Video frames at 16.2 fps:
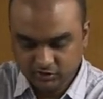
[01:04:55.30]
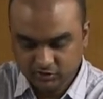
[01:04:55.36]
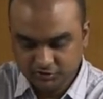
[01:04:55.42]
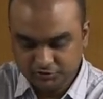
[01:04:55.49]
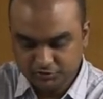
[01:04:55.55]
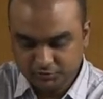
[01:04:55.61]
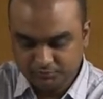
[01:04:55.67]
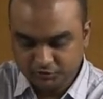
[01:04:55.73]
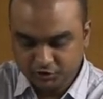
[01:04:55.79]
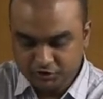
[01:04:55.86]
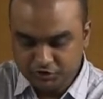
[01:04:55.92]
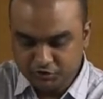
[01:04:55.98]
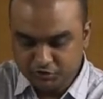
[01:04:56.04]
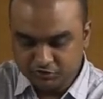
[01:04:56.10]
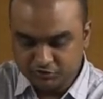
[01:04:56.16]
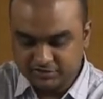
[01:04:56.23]
to
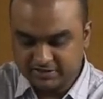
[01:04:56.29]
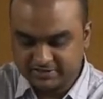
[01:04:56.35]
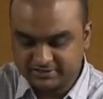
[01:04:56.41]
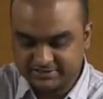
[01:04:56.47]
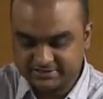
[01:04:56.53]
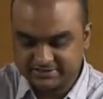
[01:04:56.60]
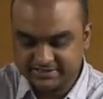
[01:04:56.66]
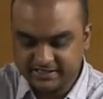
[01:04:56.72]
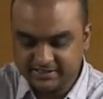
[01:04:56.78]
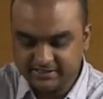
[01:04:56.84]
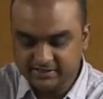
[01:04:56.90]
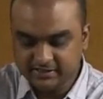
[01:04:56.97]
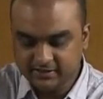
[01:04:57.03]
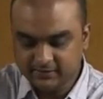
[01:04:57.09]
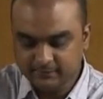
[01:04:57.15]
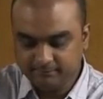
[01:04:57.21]
produce the said
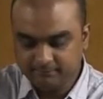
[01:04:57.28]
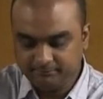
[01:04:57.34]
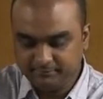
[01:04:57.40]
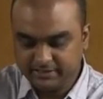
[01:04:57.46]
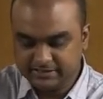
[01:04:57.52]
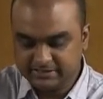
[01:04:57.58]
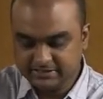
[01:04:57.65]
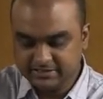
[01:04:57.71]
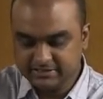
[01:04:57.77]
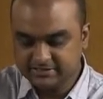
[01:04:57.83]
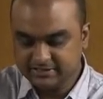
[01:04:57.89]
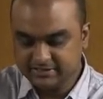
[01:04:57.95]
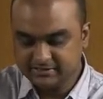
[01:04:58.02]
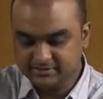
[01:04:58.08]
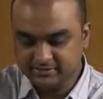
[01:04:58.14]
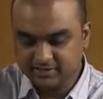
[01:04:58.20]

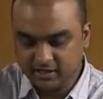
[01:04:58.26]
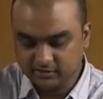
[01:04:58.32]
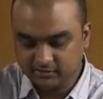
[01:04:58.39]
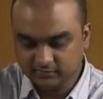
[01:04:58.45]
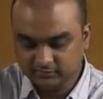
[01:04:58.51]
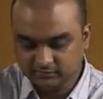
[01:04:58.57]
patented drug.